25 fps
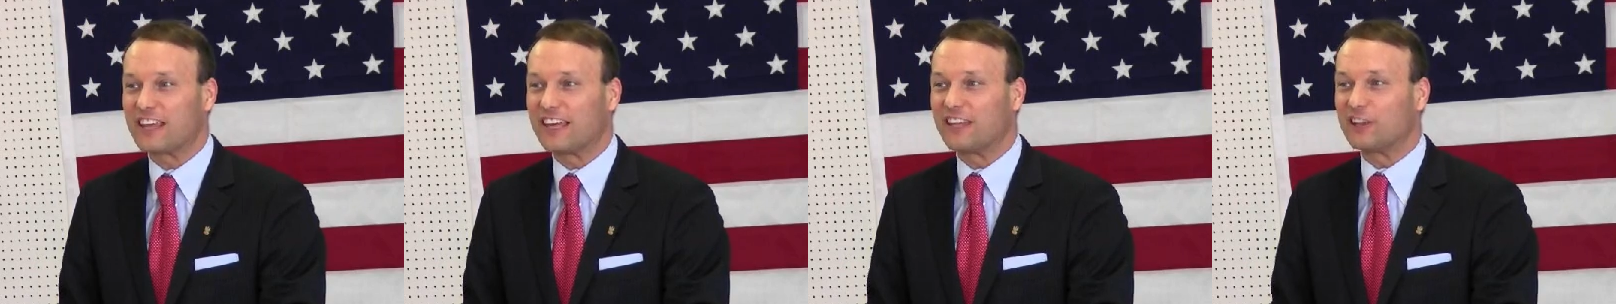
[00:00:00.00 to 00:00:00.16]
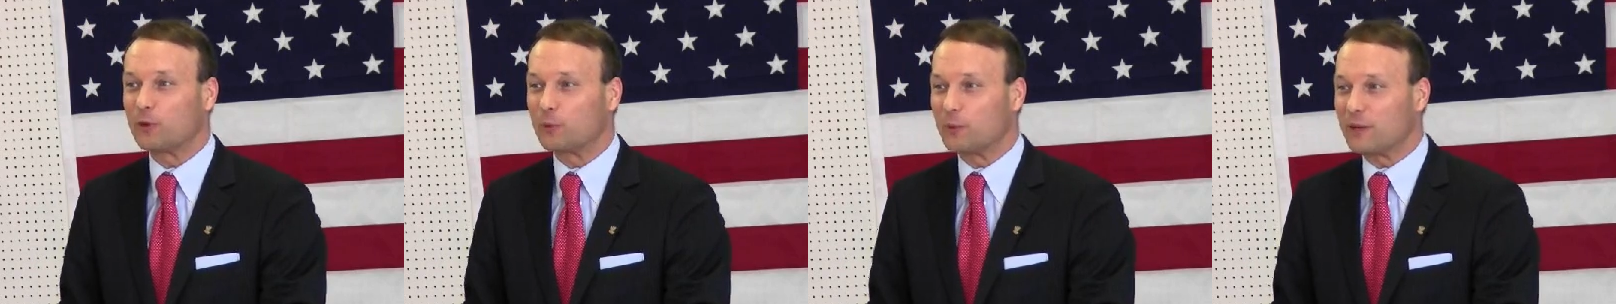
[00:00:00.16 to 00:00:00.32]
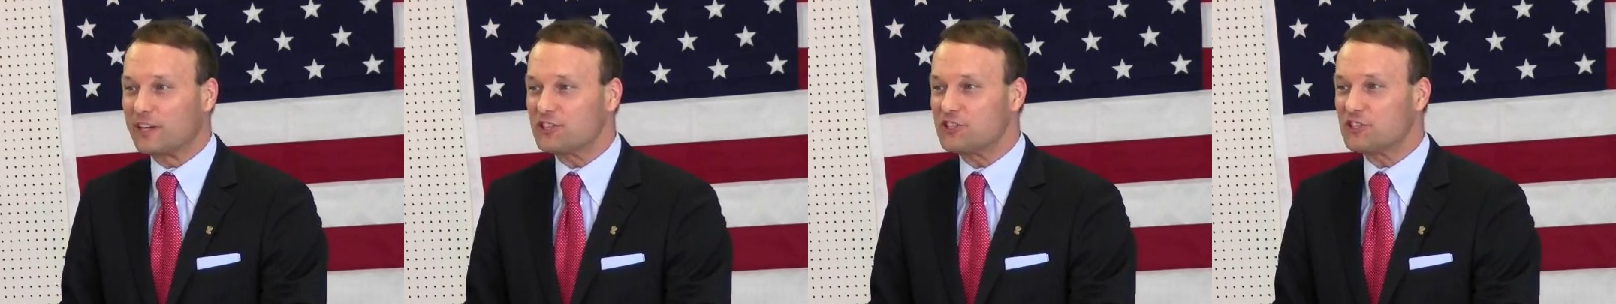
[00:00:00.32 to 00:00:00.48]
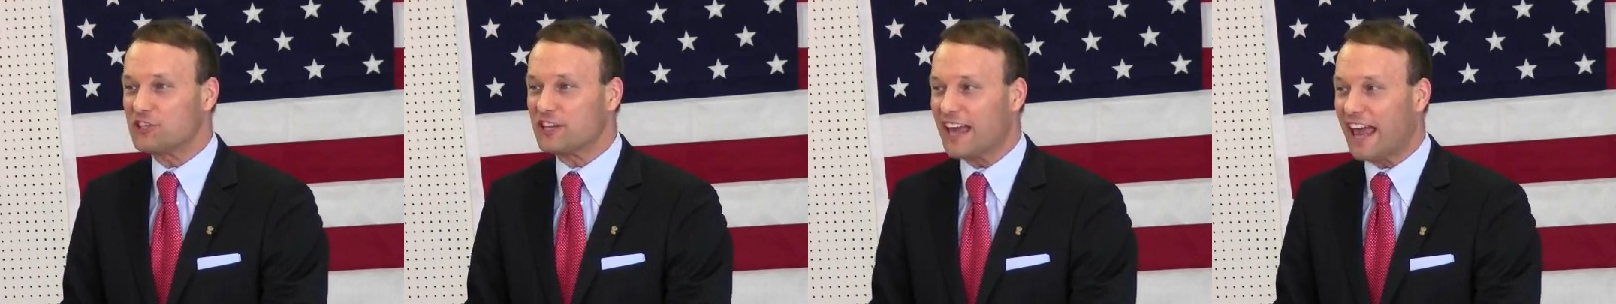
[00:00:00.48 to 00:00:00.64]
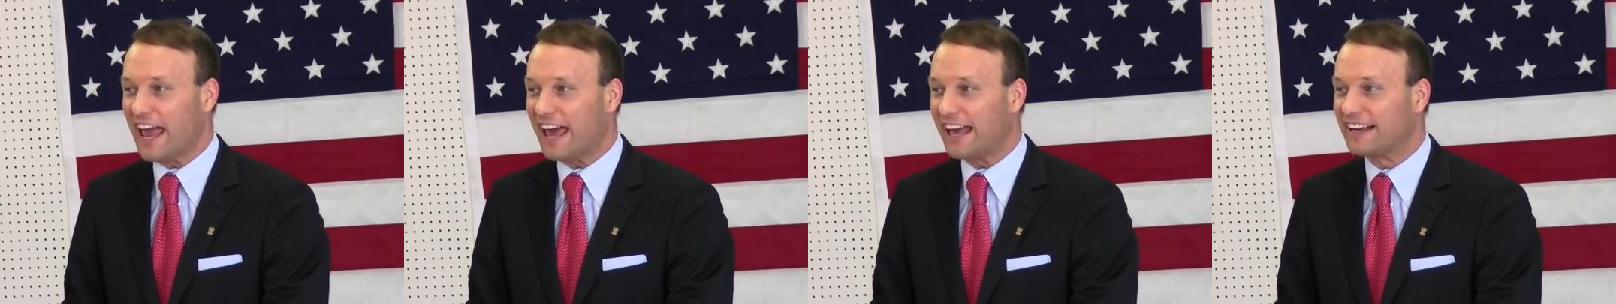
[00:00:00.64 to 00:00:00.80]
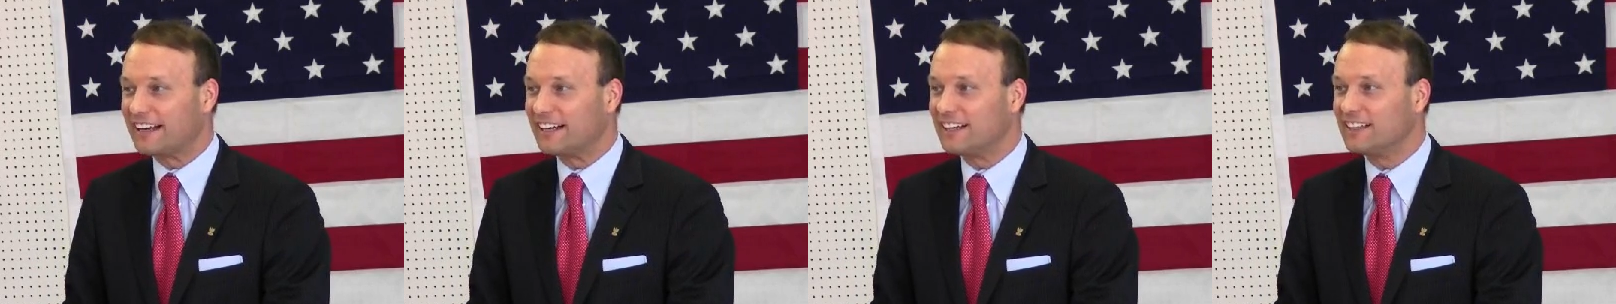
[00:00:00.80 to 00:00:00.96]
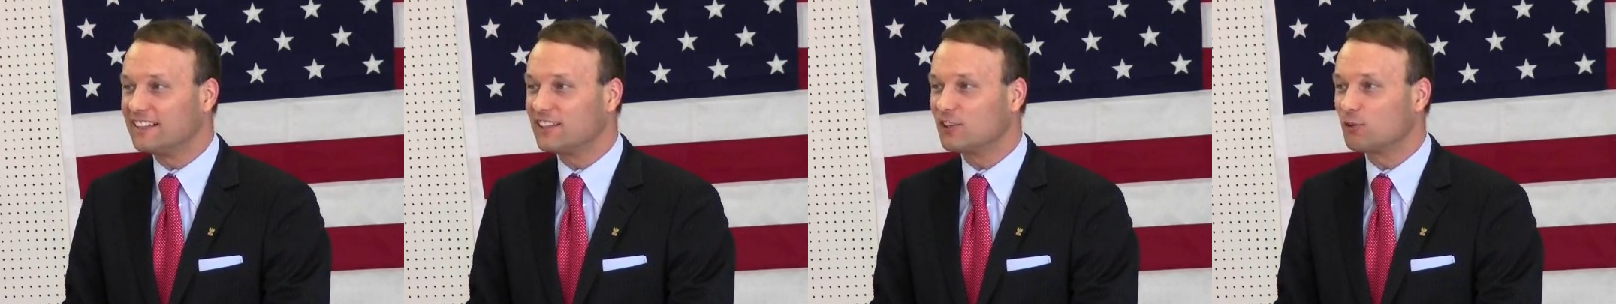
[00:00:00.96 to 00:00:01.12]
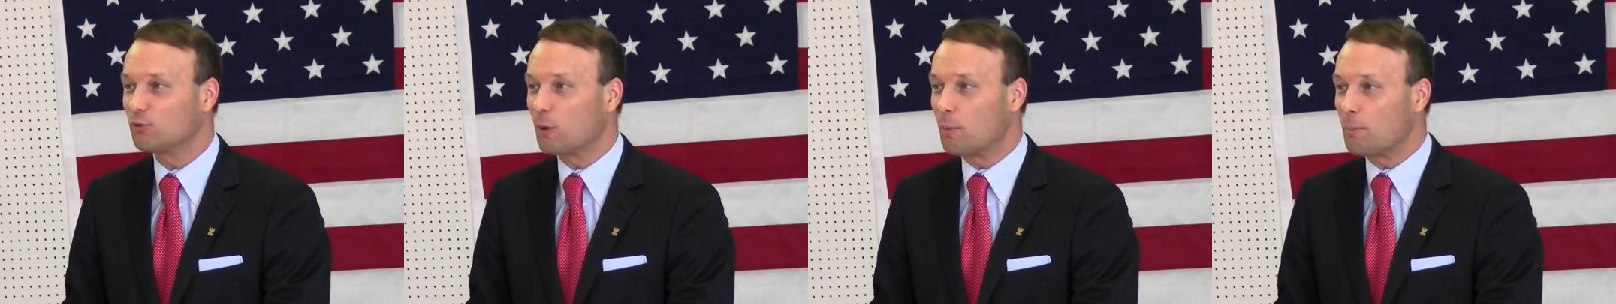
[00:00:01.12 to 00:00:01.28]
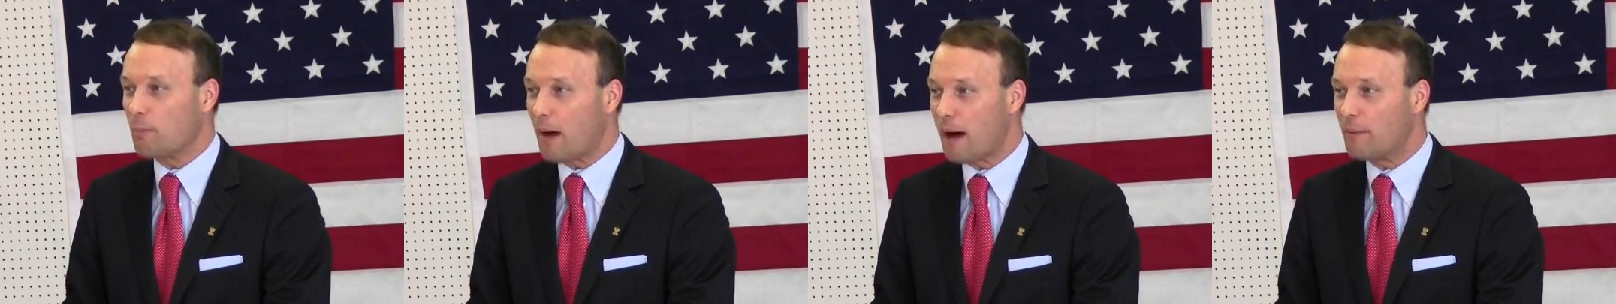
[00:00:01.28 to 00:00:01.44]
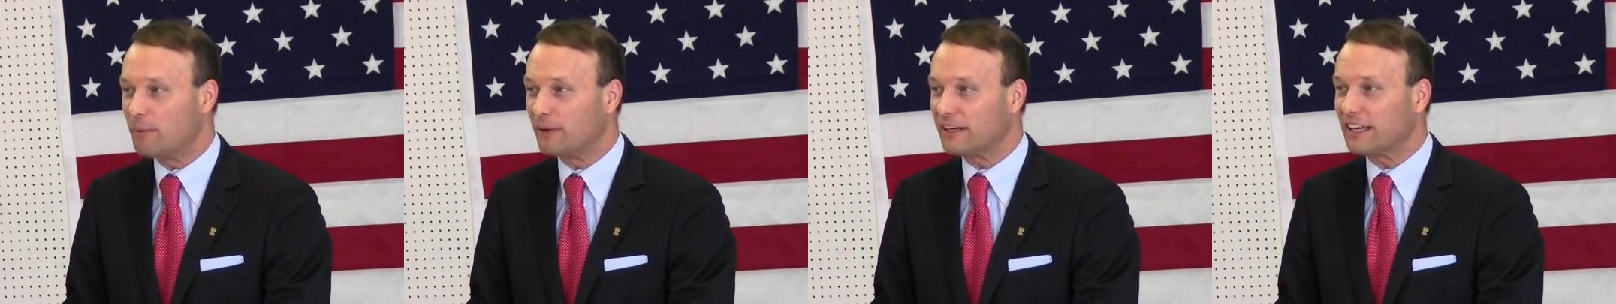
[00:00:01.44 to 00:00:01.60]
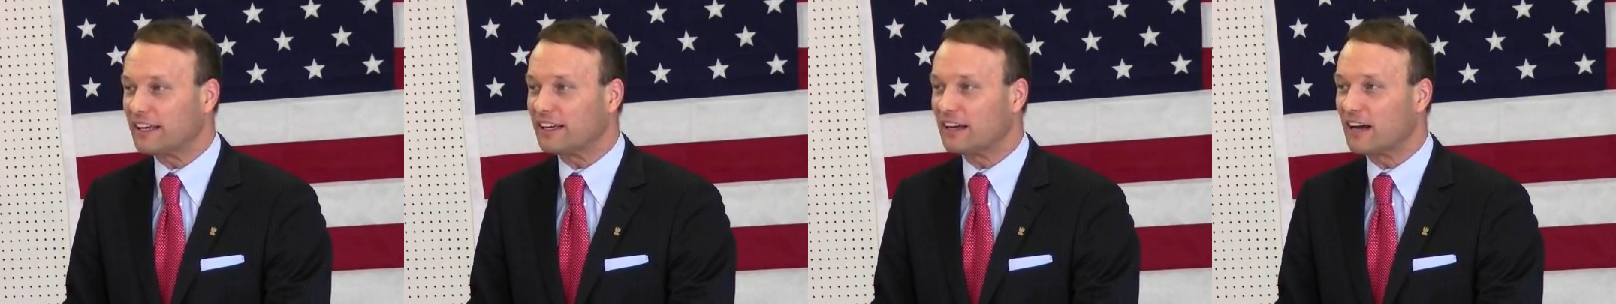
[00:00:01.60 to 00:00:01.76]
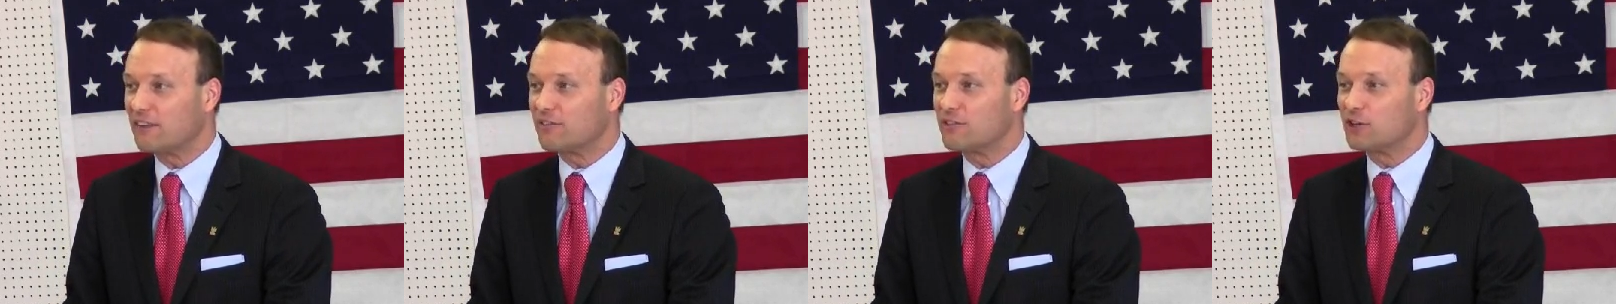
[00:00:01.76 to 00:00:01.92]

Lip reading: In Louisiana, Republican